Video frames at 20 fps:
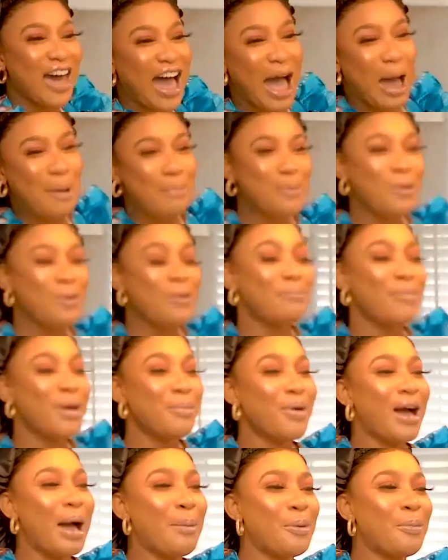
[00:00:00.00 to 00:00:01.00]
the apple,
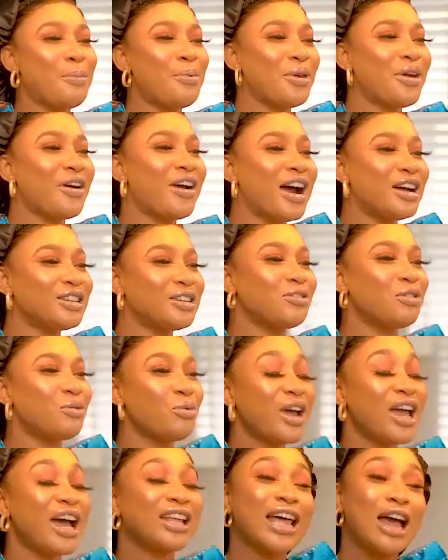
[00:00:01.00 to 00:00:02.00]
baby apple puree out of the
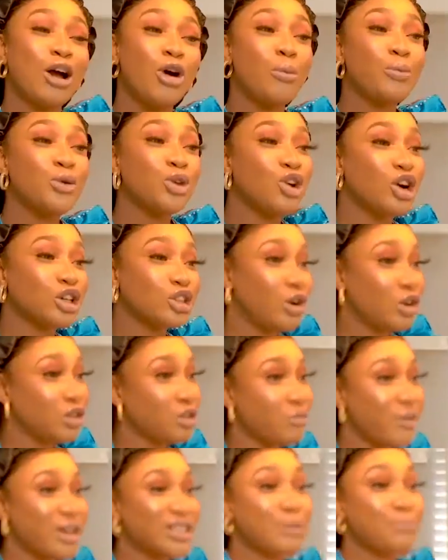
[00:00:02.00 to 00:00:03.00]
way, and I hope you got all
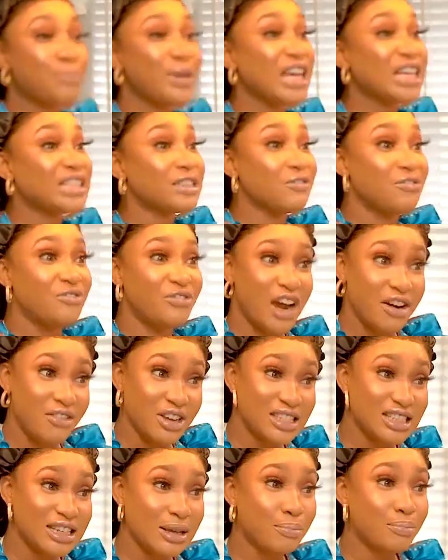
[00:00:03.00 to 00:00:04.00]
the recipe. It's
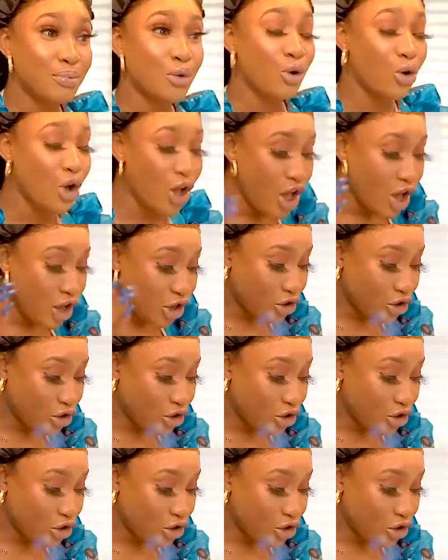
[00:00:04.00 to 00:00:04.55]
very simple.